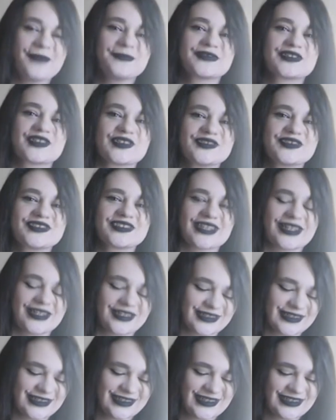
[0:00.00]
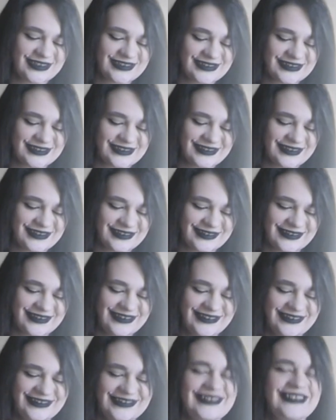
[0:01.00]
I'm so sorry. I should have
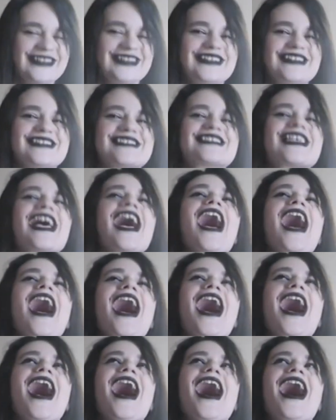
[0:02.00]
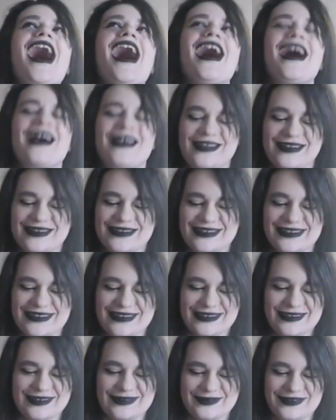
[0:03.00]
cleaned these. Ah, I'm gonna
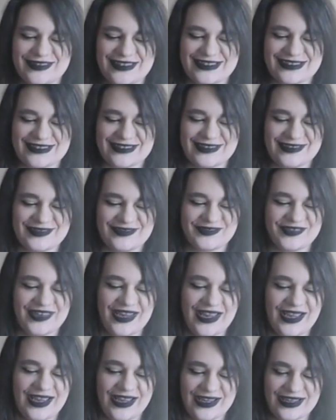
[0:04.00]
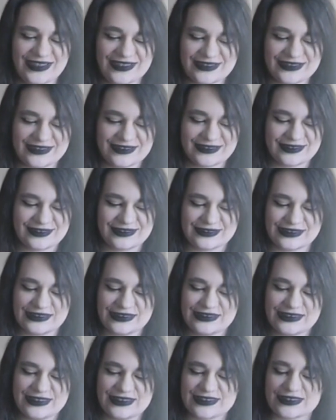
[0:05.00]
kill myself. I should have
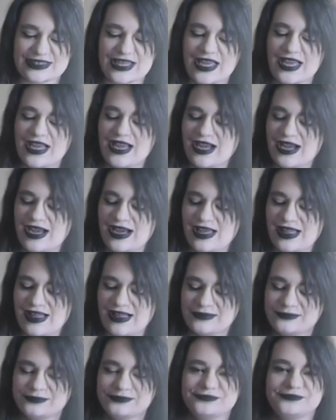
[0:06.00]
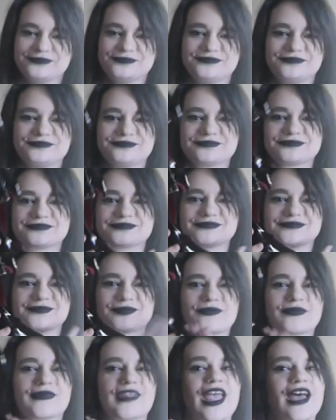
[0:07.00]
cleaned these.
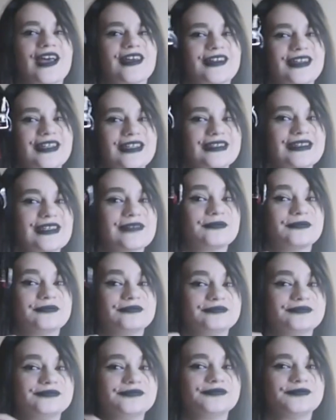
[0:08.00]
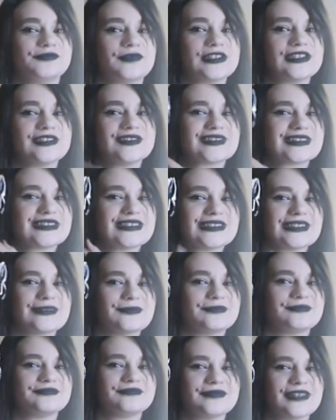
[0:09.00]
Um, I'll clean them when you see
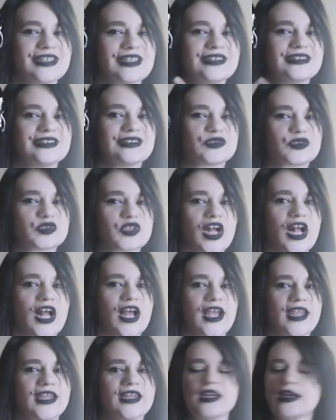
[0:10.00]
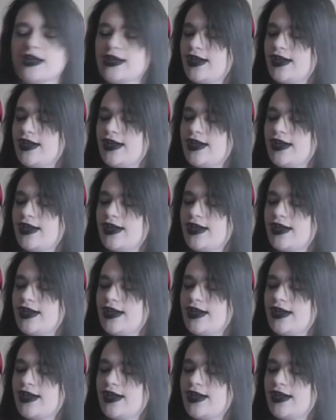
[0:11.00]
them in the try,